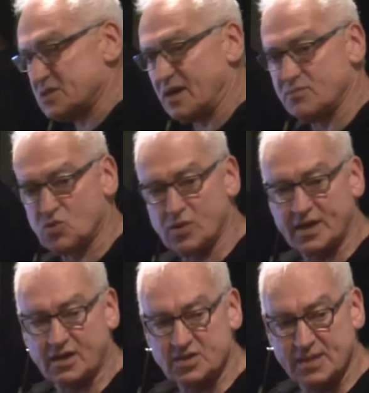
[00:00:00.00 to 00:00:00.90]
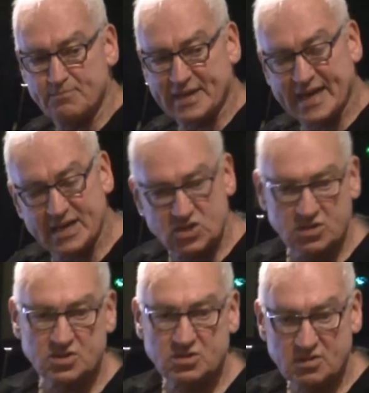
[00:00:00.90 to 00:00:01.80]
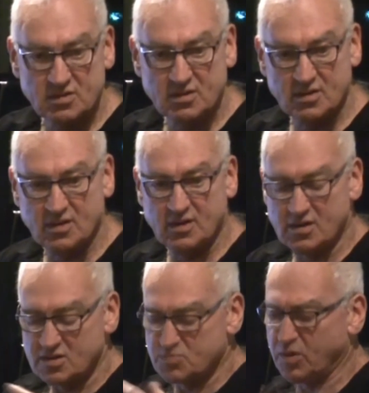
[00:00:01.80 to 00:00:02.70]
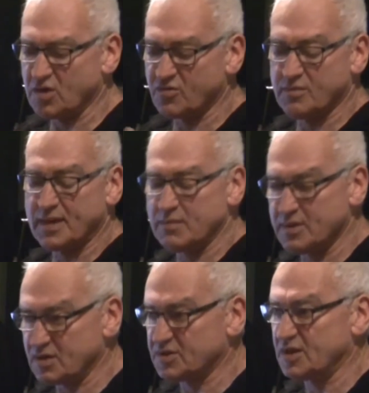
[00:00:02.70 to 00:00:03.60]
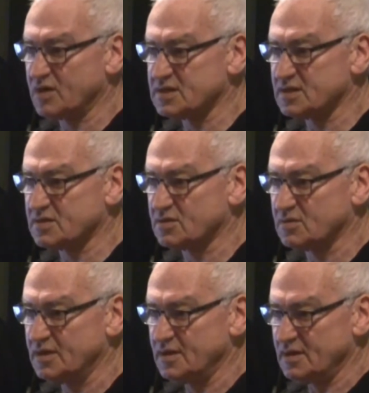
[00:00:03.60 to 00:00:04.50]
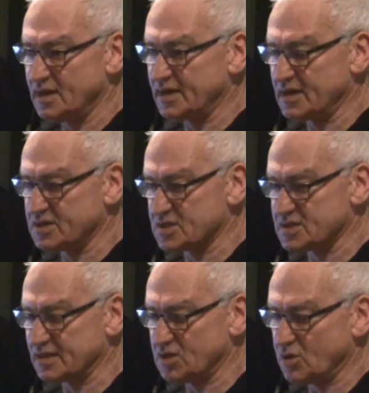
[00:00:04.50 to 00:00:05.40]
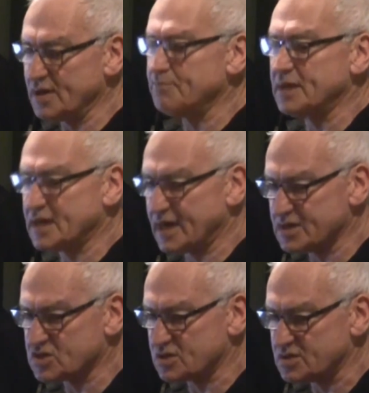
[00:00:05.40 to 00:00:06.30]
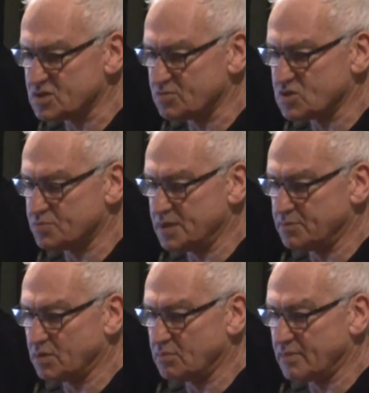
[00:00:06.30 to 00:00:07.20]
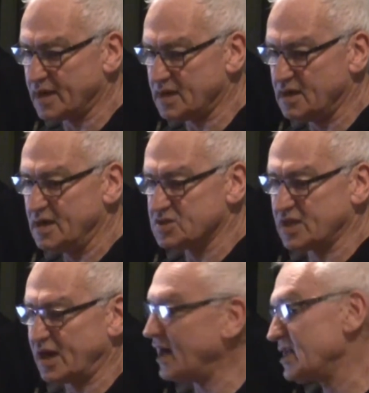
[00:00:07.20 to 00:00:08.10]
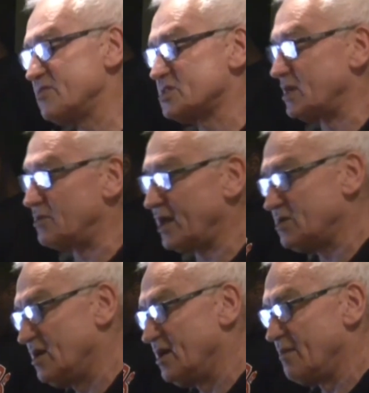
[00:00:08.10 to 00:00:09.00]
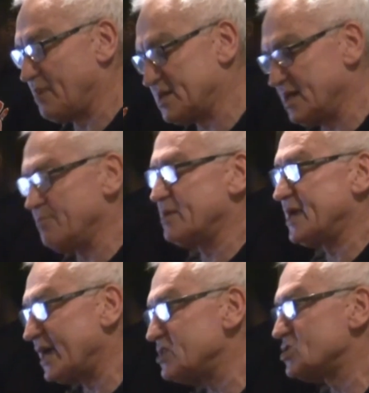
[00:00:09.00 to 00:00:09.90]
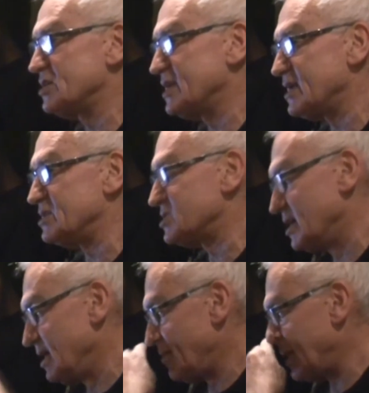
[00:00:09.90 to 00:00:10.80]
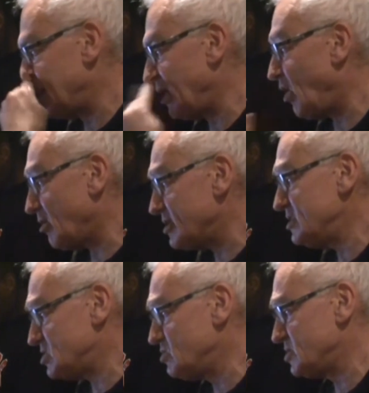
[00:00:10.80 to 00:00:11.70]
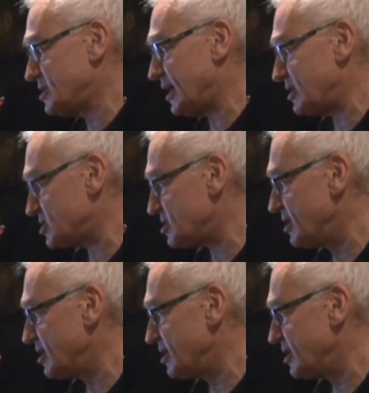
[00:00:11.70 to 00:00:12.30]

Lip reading: I'm drawing out implications. It's part of maybe a theoretical analysis that there are implications which people may say, I never said that, but the implication is that there are these 2 states